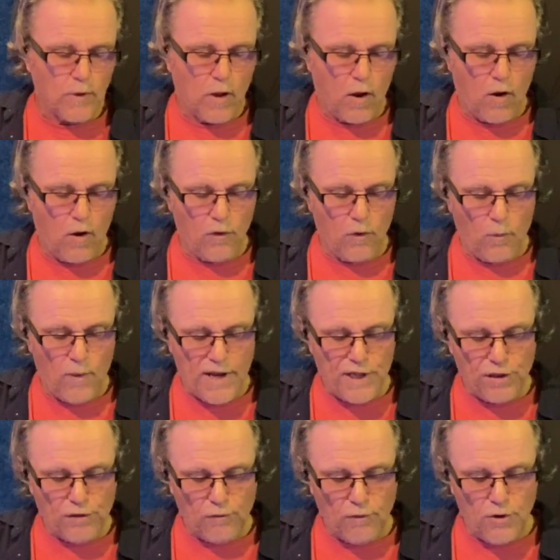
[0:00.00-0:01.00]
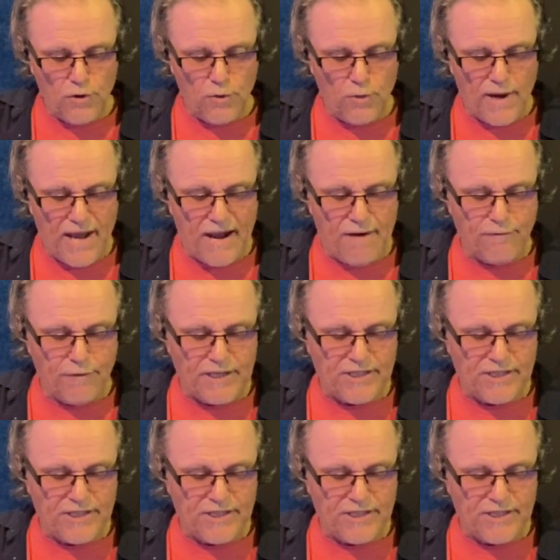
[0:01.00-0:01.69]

all the way through every